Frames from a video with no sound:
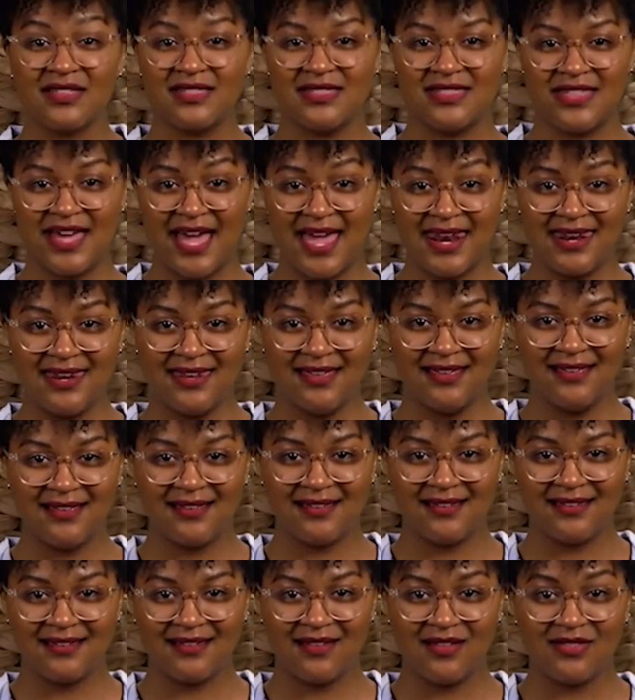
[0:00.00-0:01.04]
Then
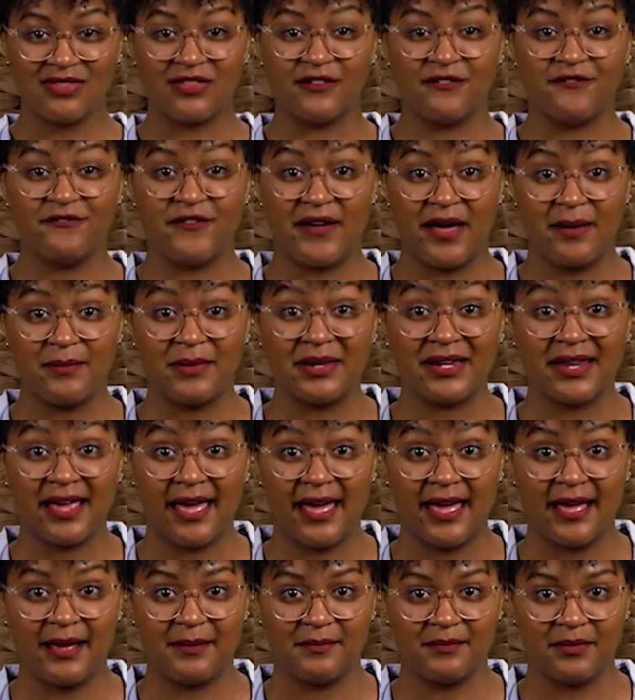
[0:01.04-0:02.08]
the famine
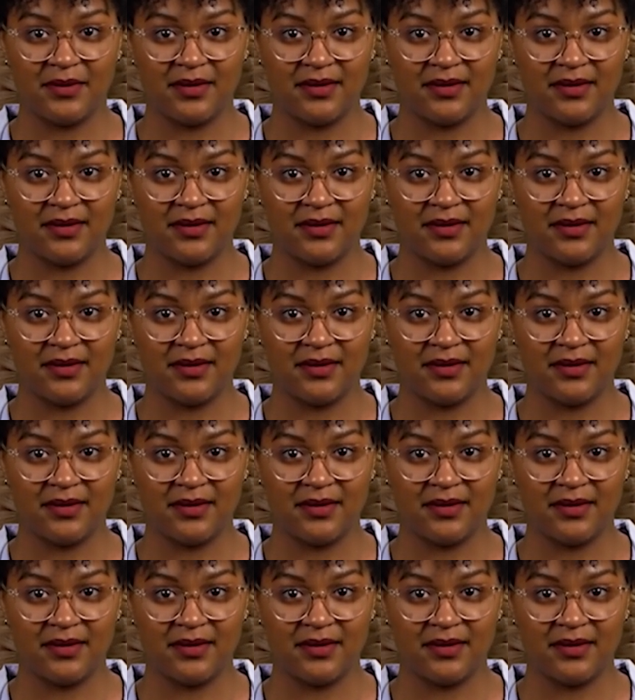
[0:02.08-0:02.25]
came.